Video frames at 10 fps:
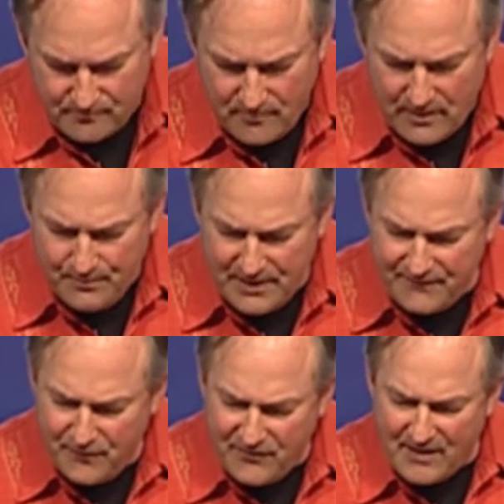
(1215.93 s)
But if
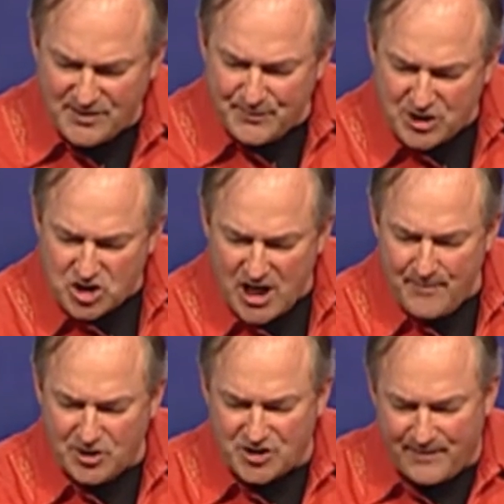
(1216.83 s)
you've come to betray
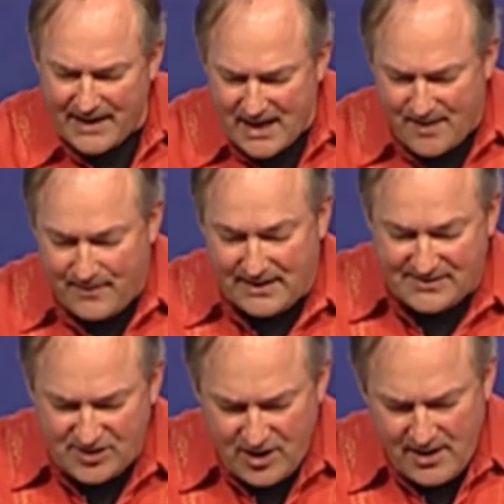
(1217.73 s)
me to my
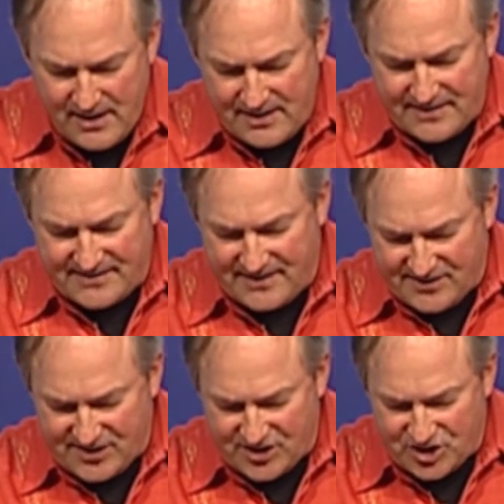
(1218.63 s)
enemies, since
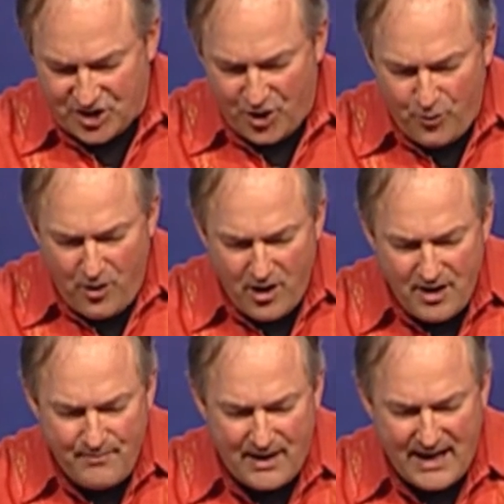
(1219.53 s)
there's no wrong
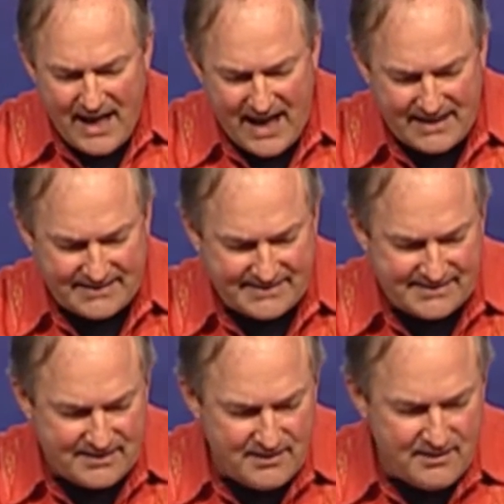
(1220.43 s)
in my
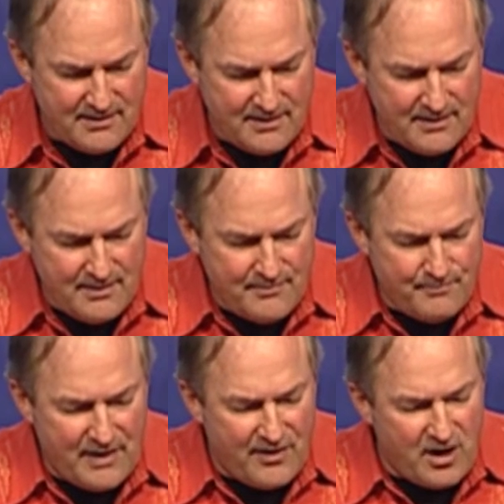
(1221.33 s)
hands,
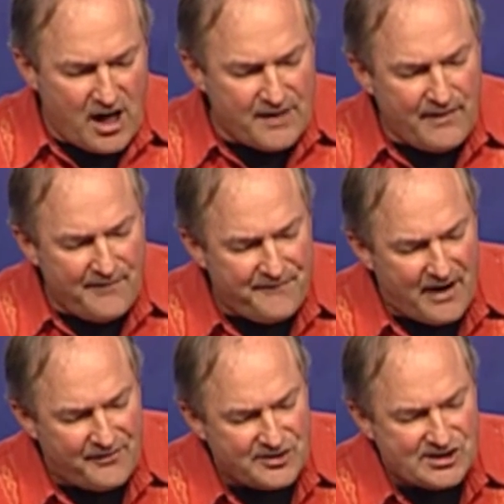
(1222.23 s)
may the God of our
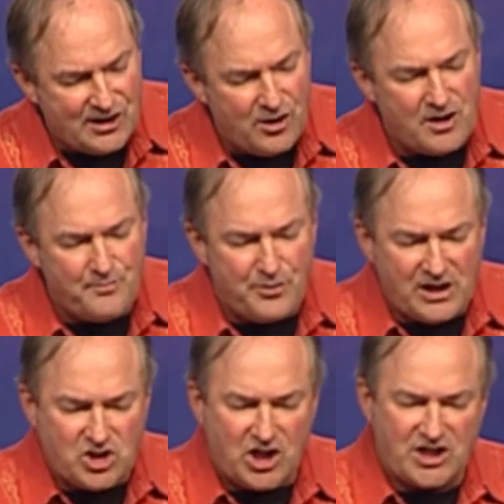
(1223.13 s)
fathers look and
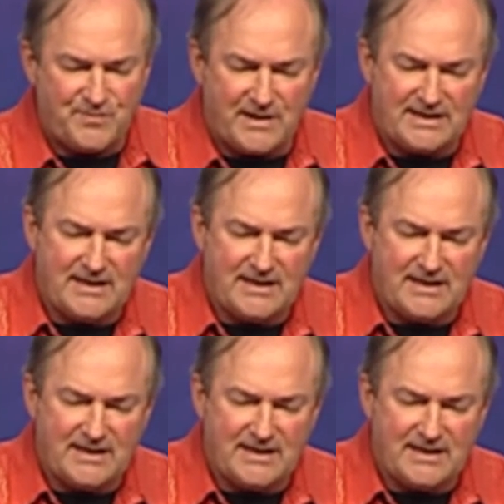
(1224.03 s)
bring judgment.